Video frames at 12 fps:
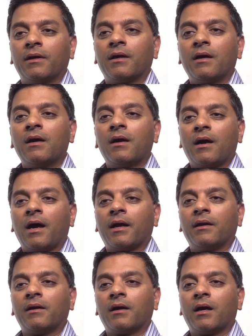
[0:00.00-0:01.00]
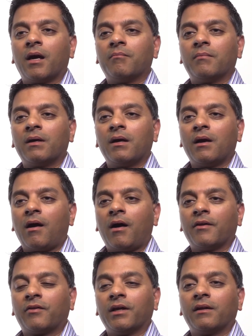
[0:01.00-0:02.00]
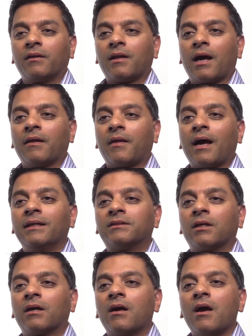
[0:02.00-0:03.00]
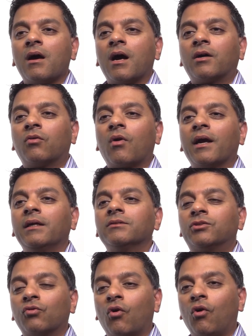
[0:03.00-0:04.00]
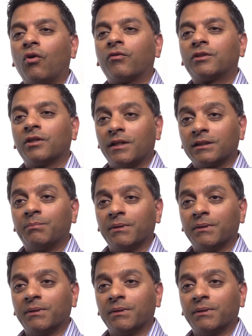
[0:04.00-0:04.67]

it. And um, I think that that is a, a great draw to this